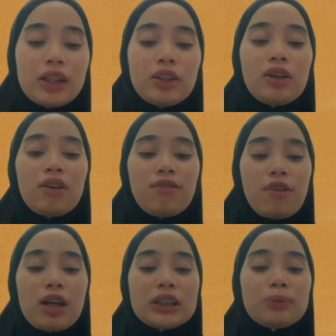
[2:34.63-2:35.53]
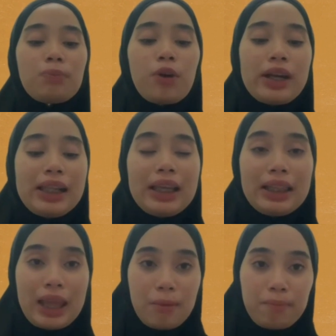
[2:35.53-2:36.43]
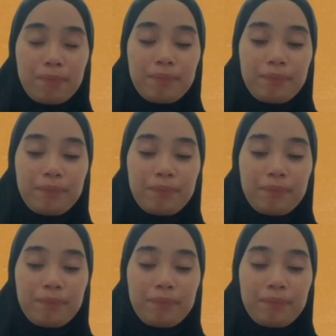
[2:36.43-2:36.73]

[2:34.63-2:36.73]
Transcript: to avoid spoiling them.